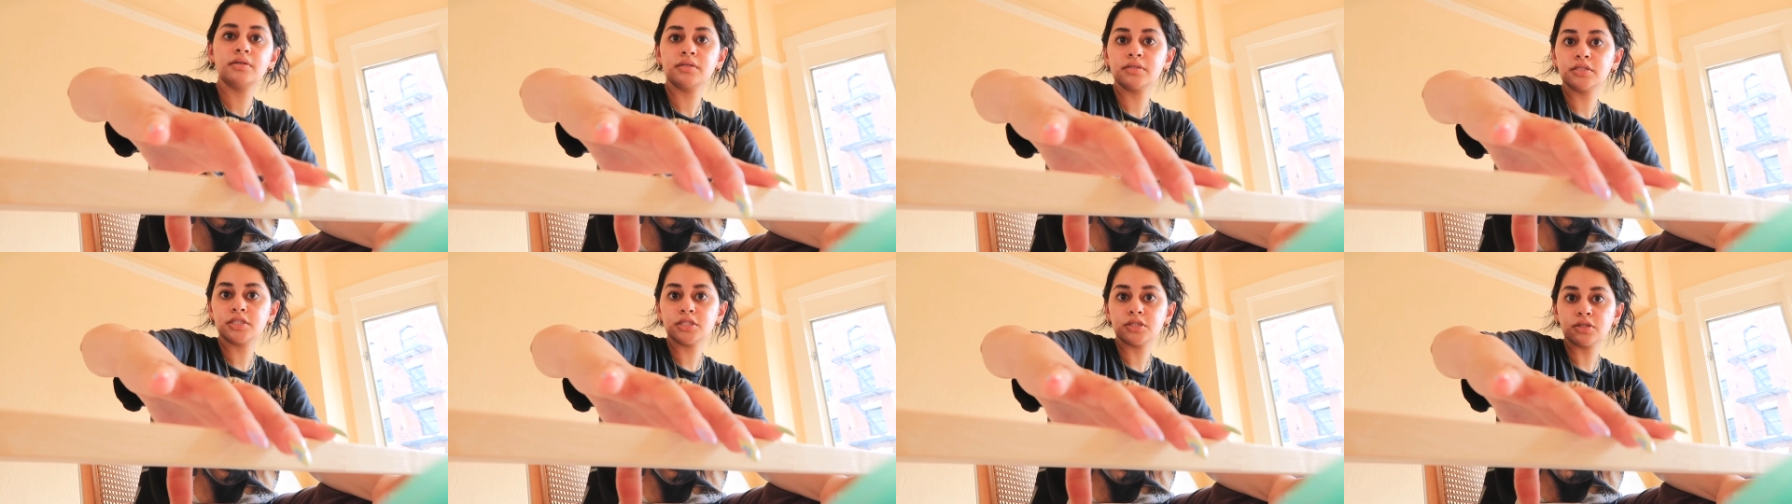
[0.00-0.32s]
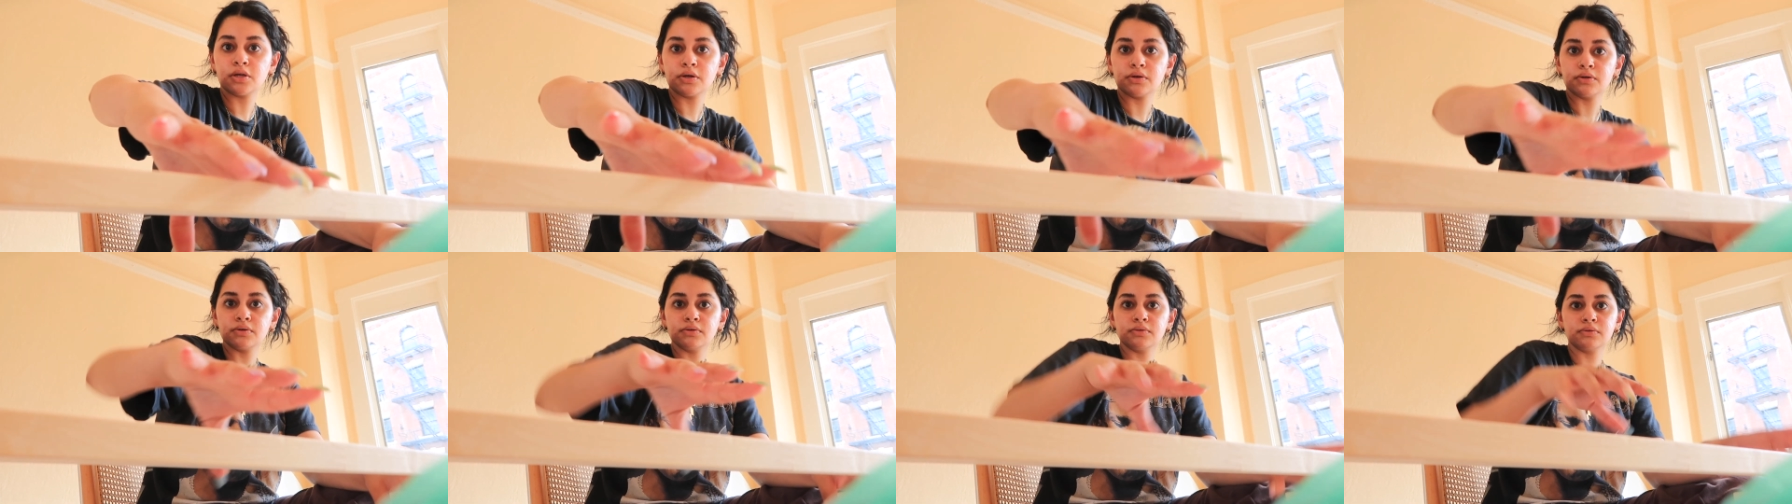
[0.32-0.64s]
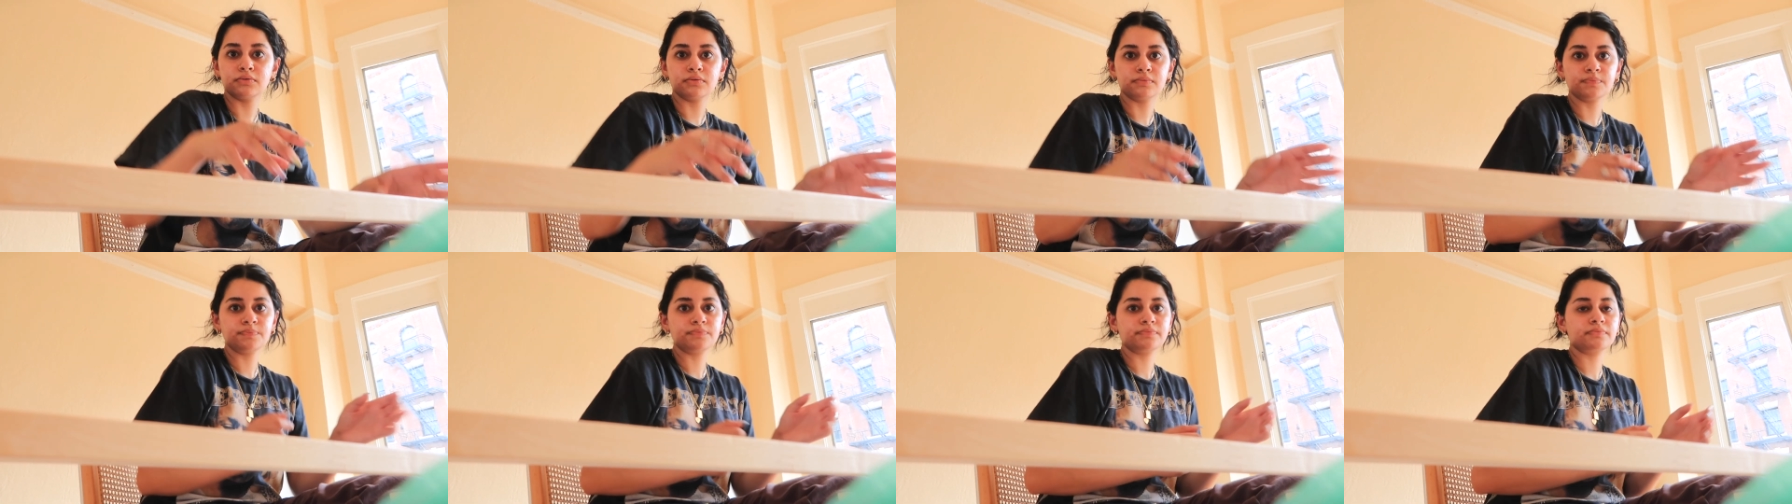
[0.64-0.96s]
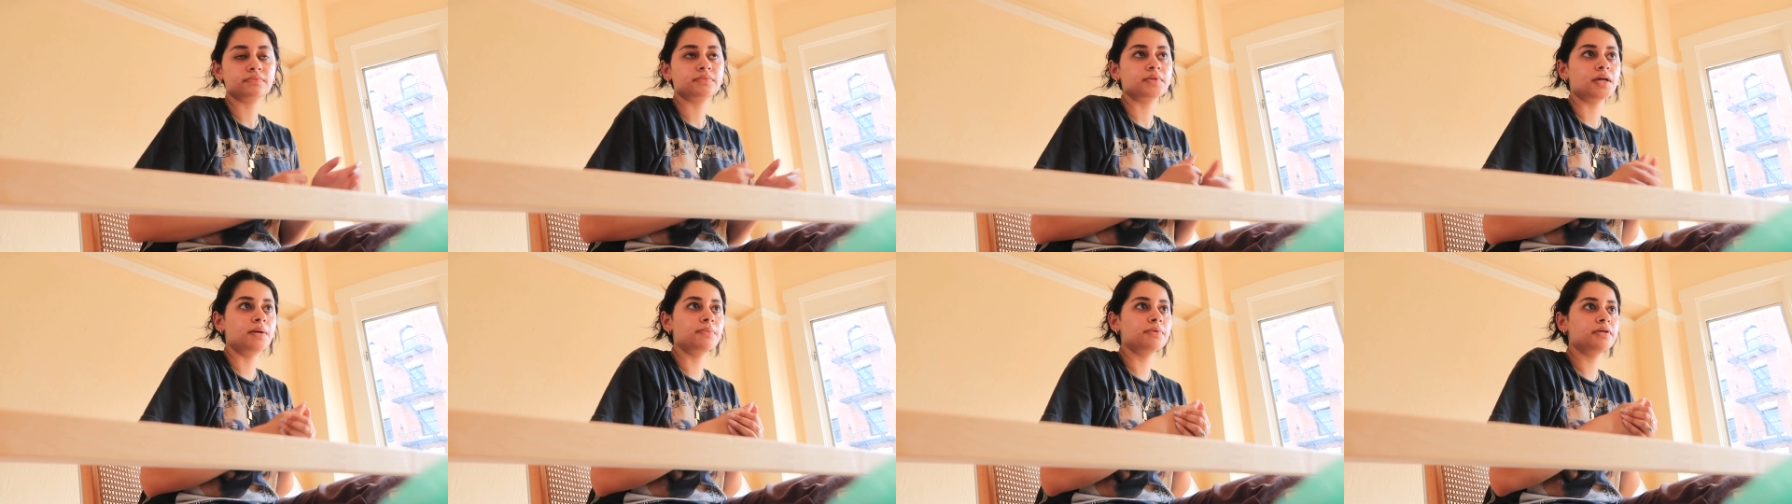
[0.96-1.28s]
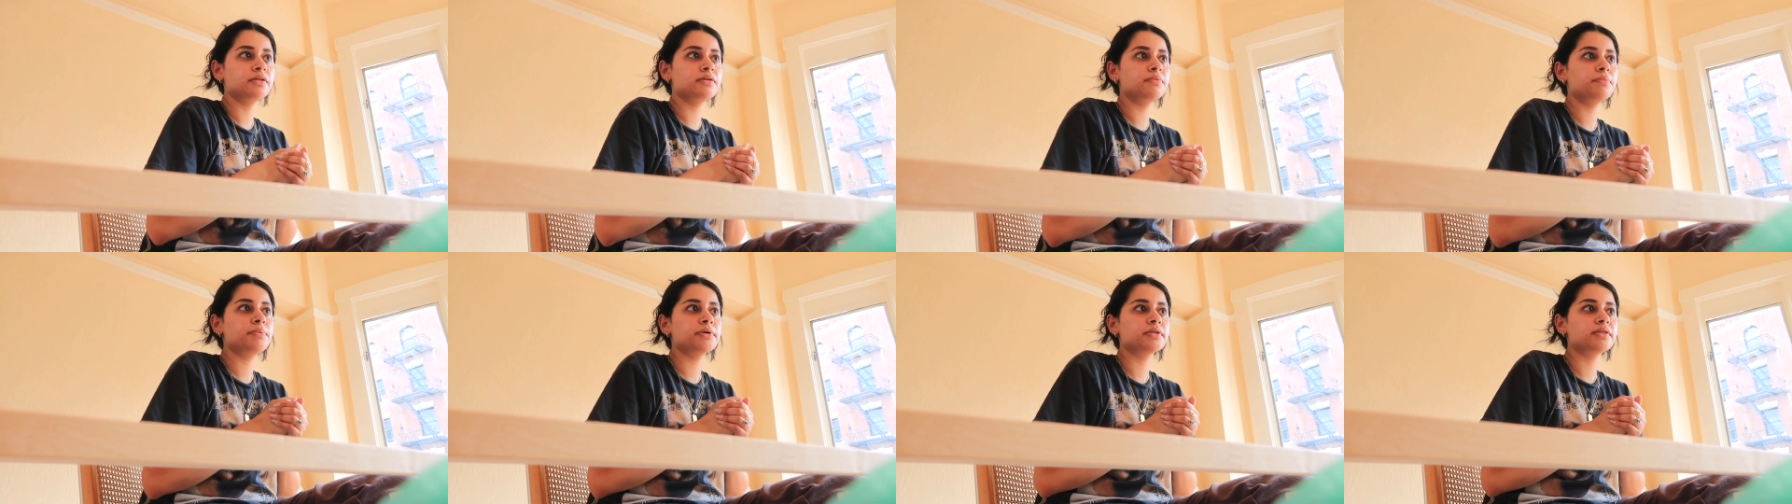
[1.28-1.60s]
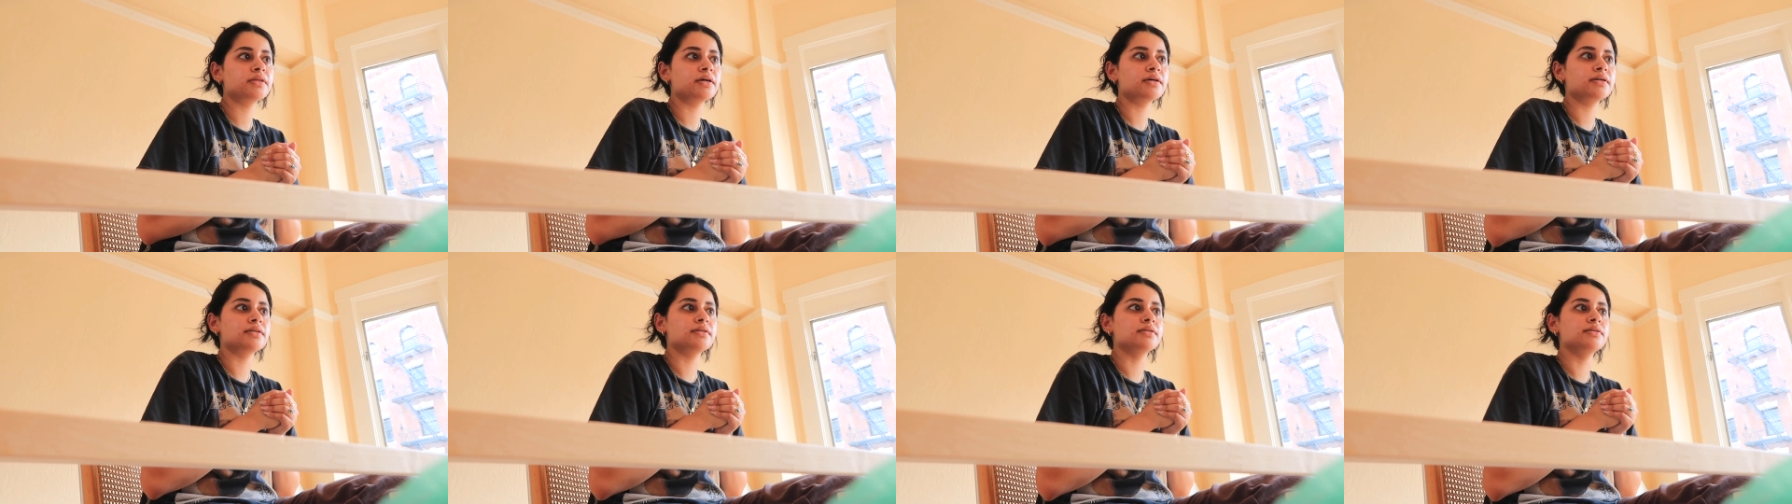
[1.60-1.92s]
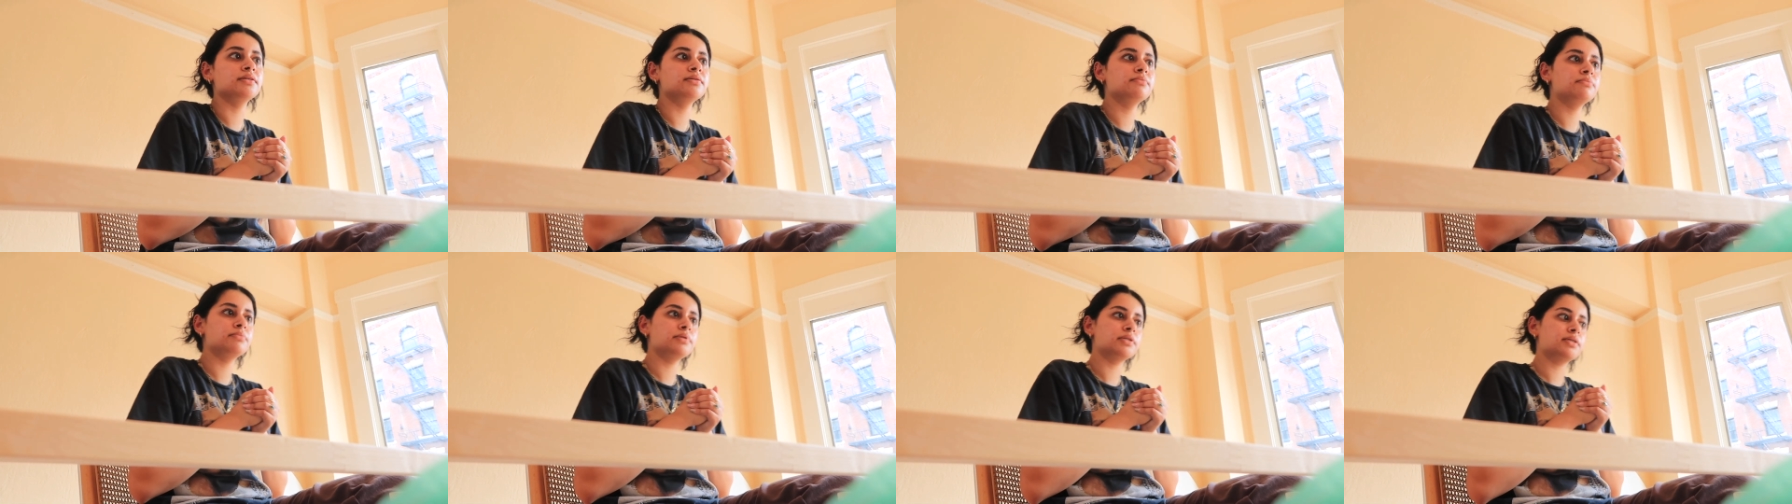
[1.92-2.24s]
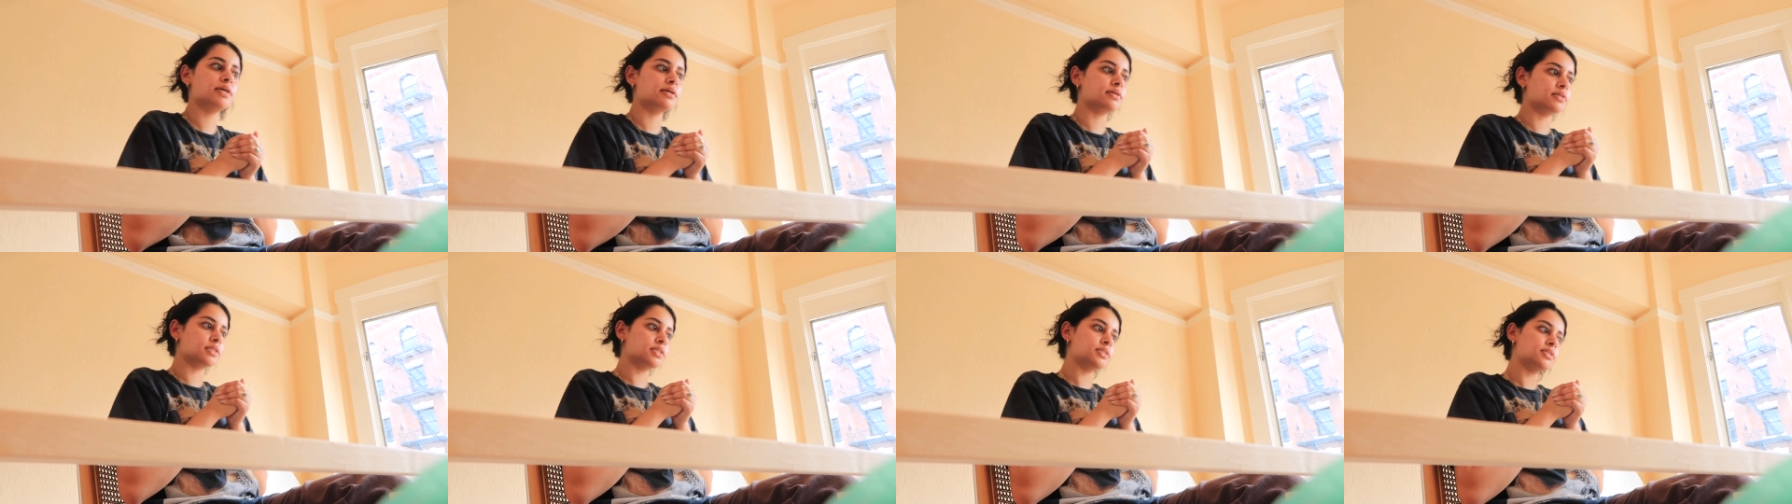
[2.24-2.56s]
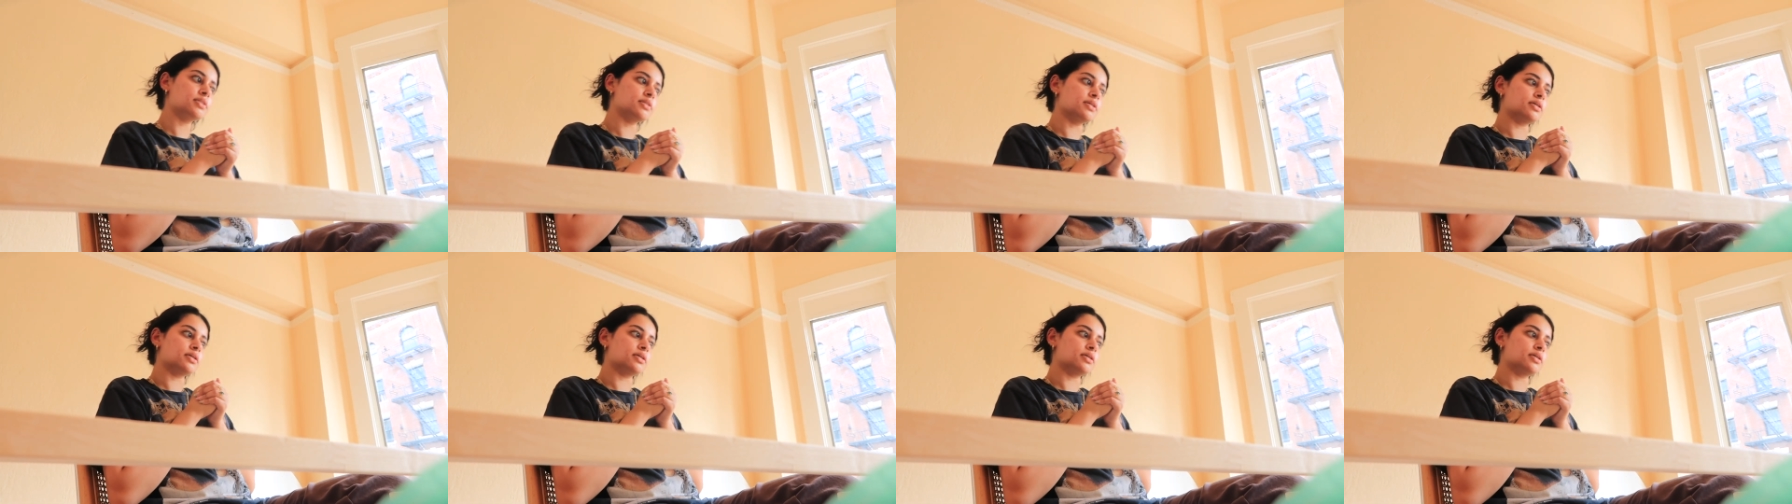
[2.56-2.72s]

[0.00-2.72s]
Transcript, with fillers: So I'm gonna put that in because